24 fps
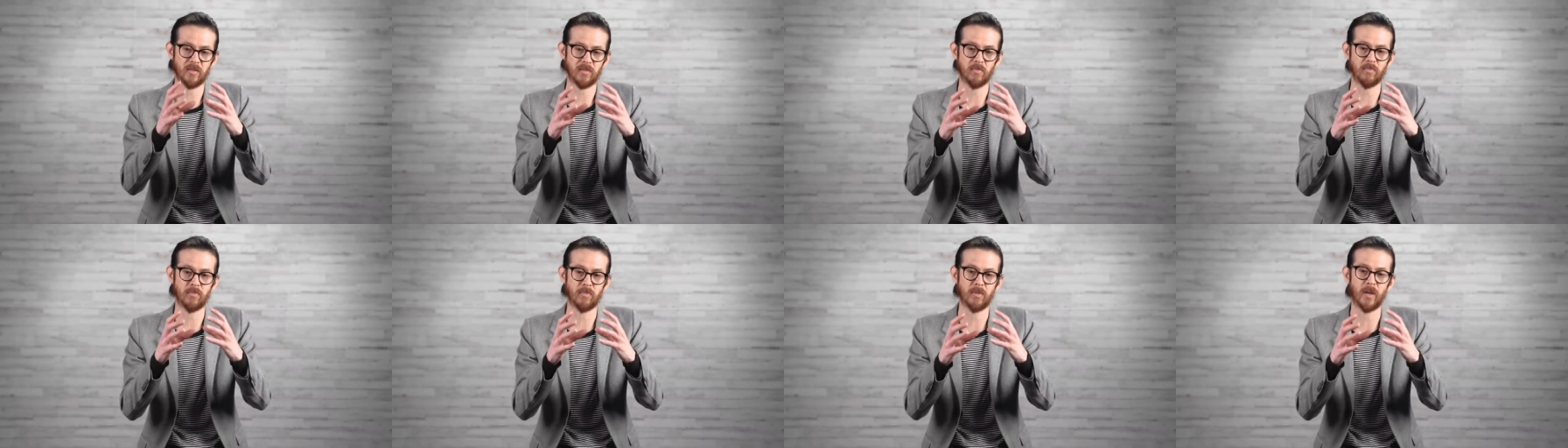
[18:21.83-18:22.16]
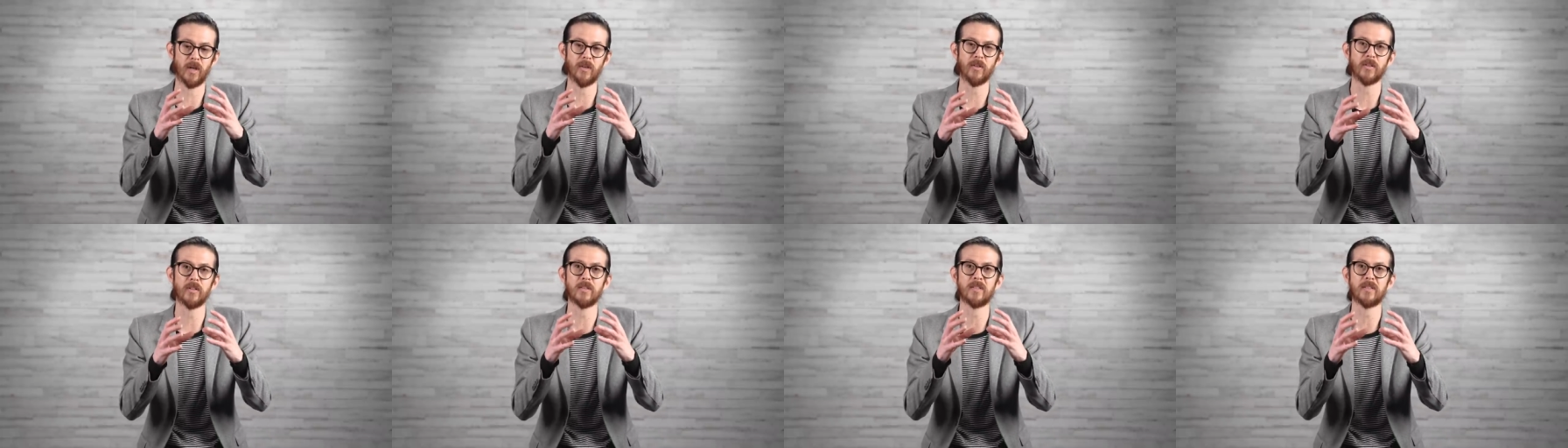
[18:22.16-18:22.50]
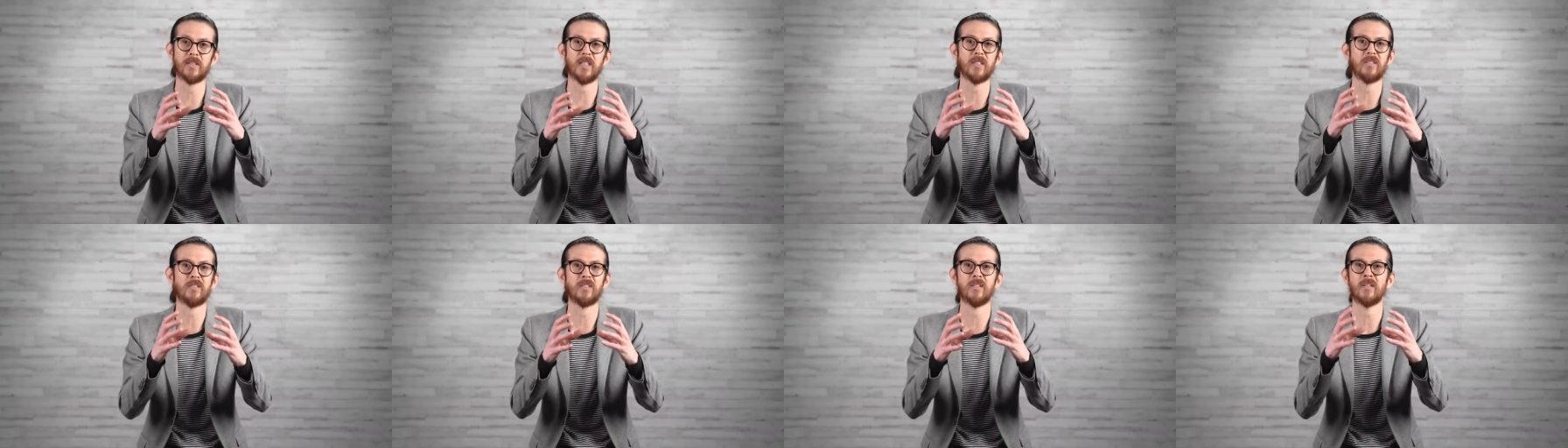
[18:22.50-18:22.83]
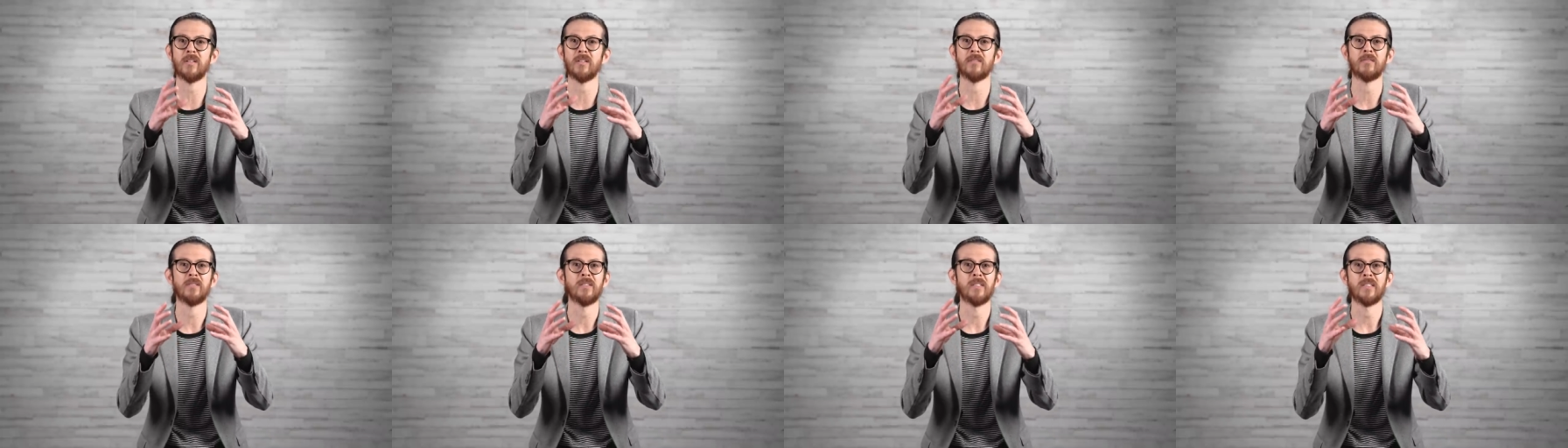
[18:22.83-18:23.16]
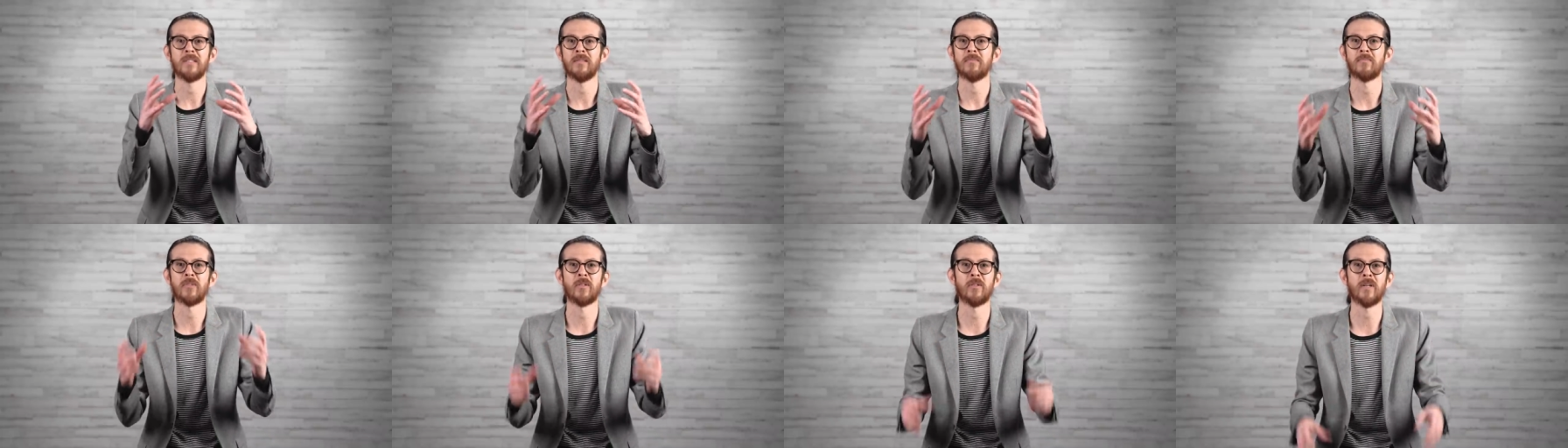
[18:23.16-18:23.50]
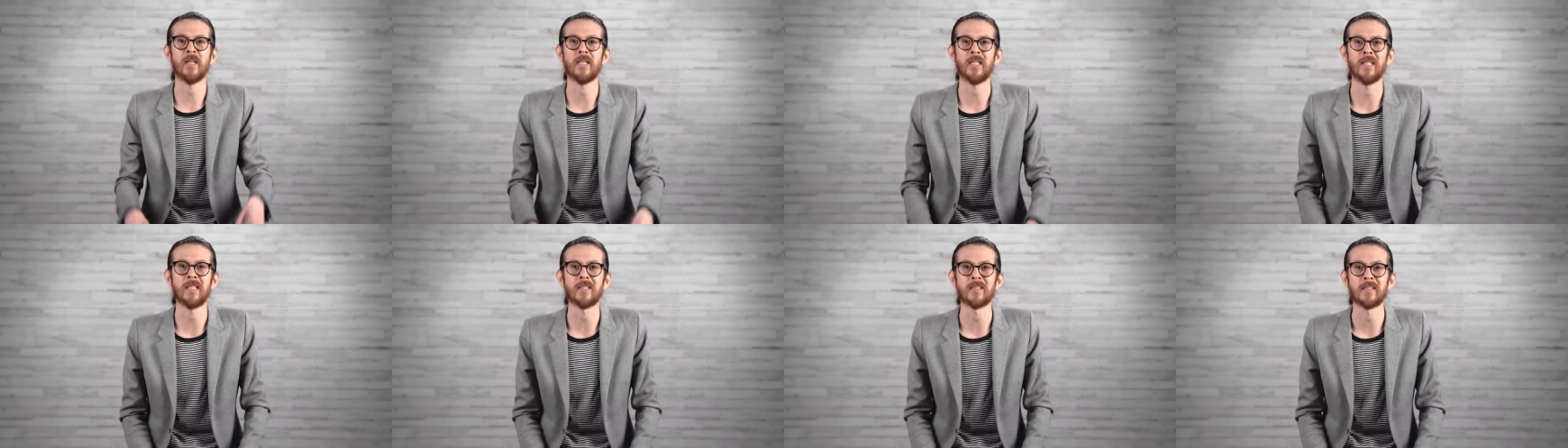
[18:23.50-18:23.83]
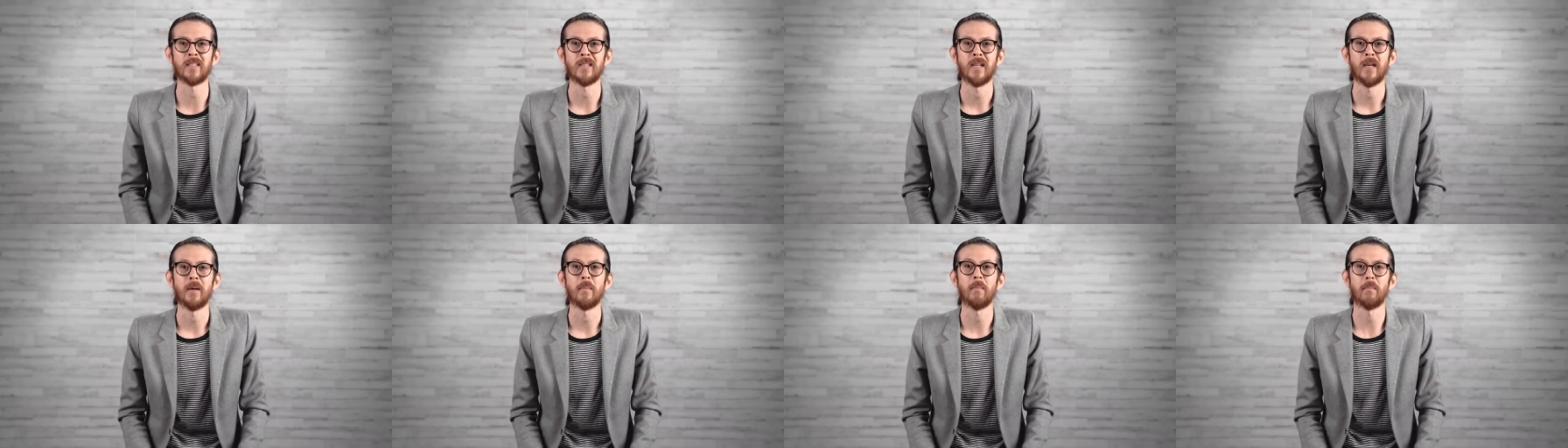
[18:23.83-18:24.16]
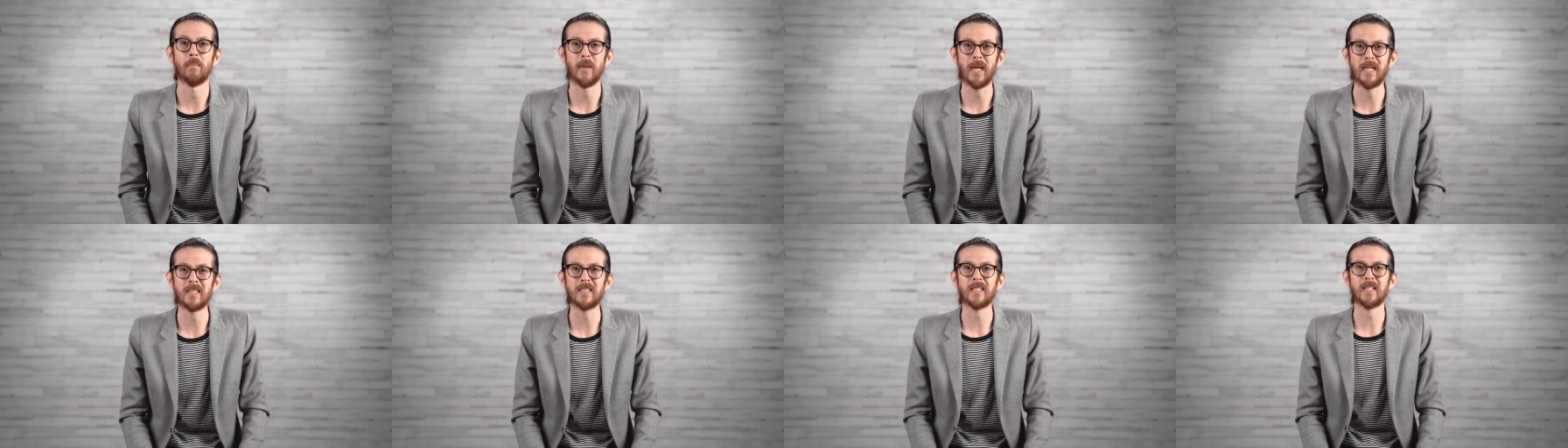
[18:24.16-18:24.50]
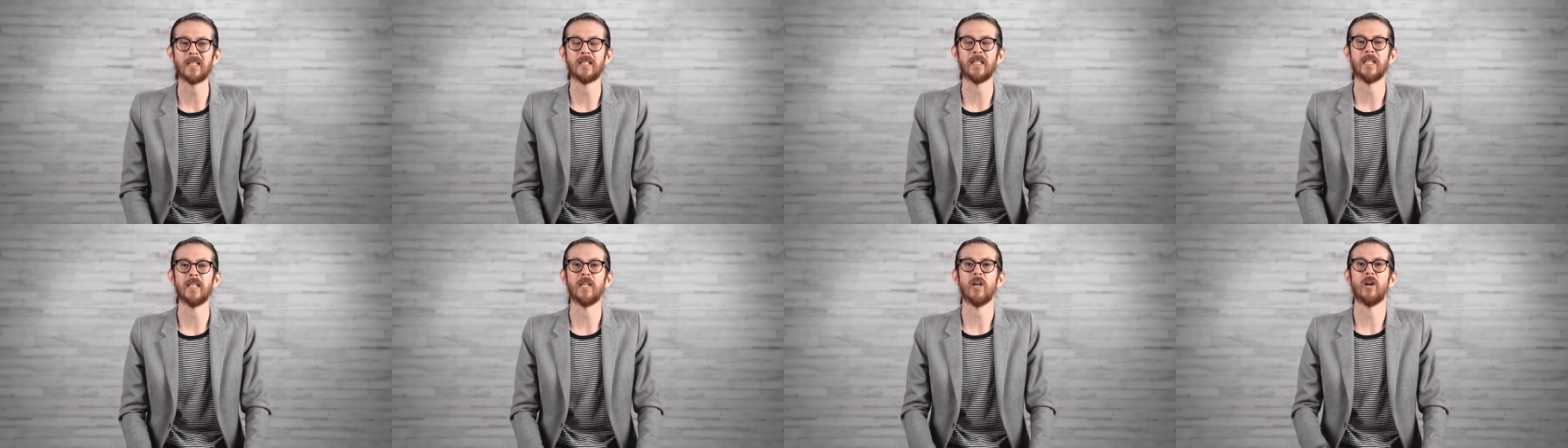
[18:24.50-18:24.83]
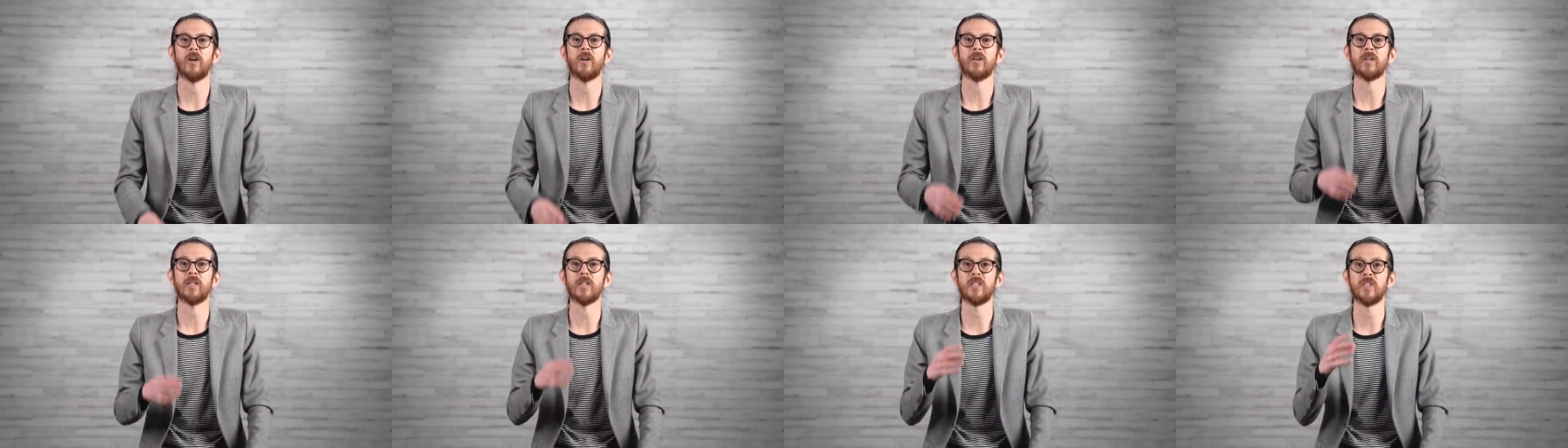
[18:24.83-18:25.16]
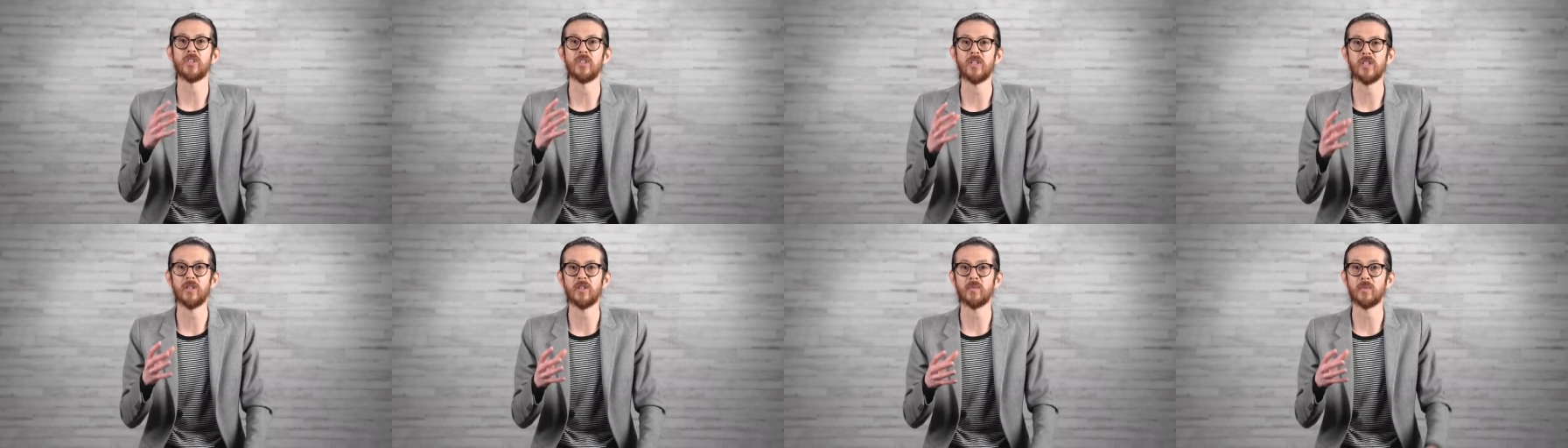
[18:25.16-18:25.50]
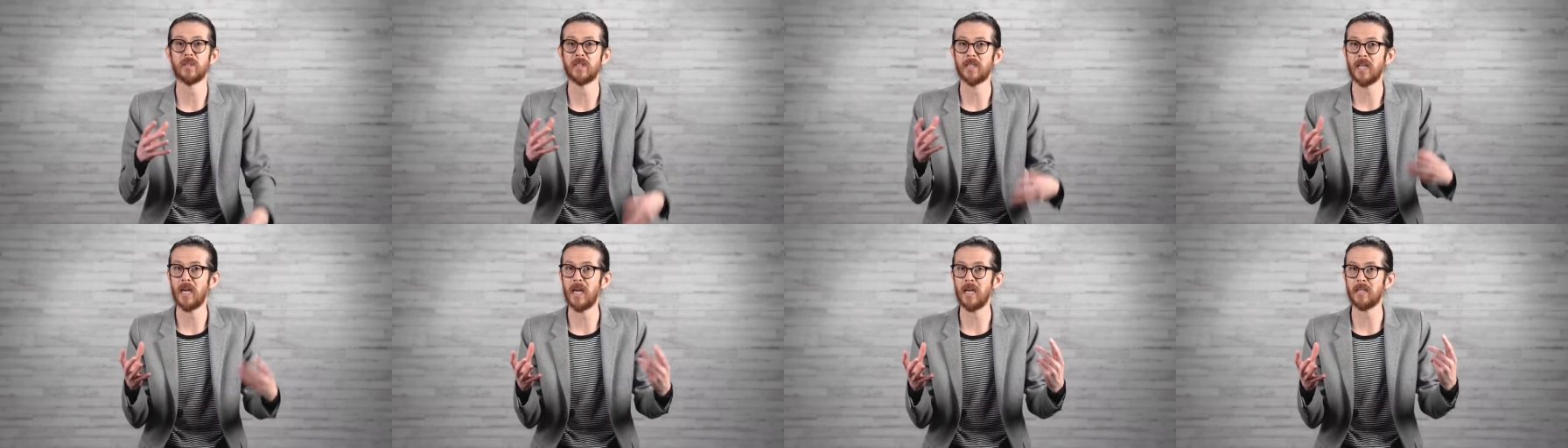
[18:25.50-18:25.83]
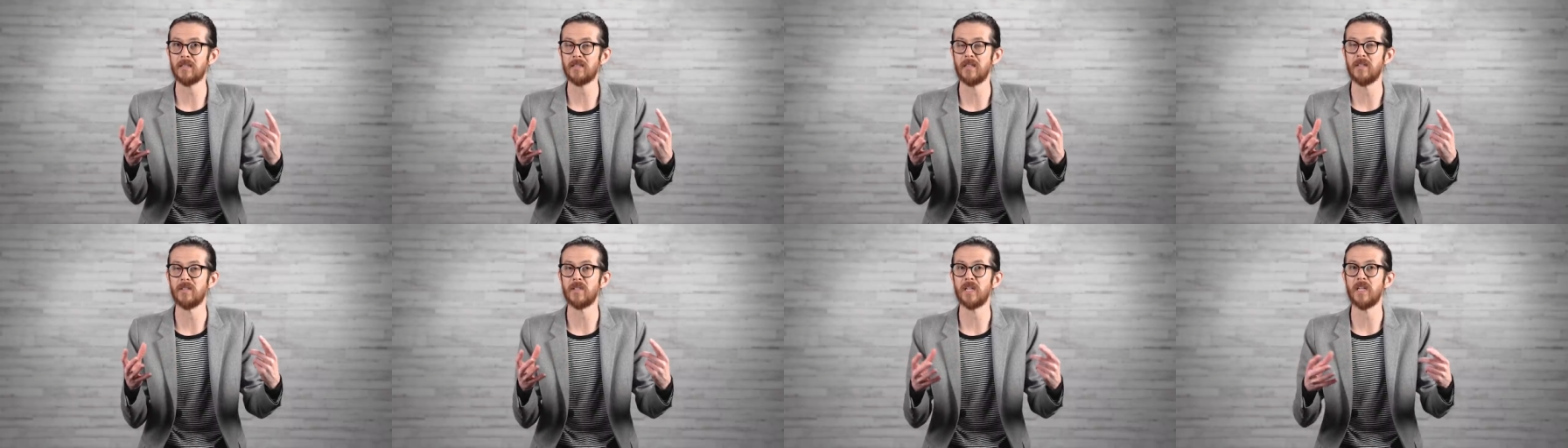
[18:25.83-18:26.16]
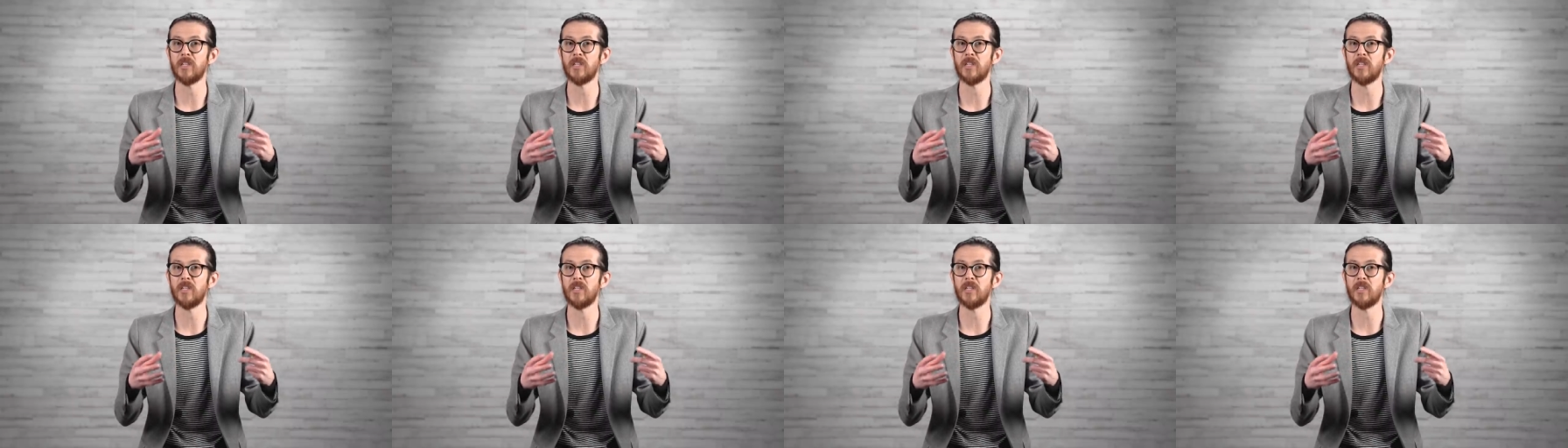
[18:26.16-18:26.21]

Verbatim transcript: brother-sister meridians basically are congealed with toxins,